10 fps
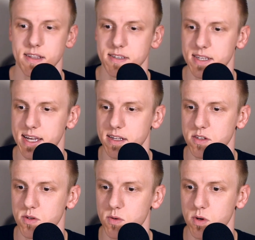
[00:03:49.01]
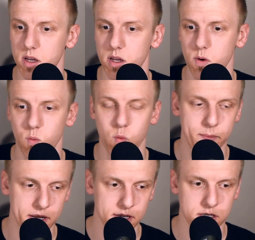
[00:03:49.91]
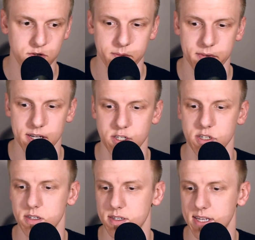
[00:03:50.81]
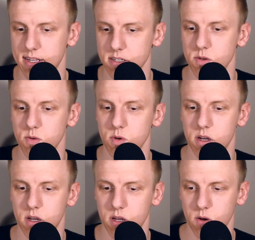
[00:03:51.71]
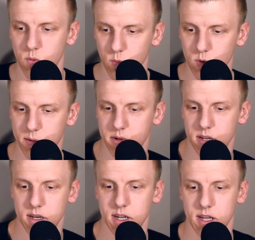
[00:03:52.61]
This is heading to women discrimination. This is heading to women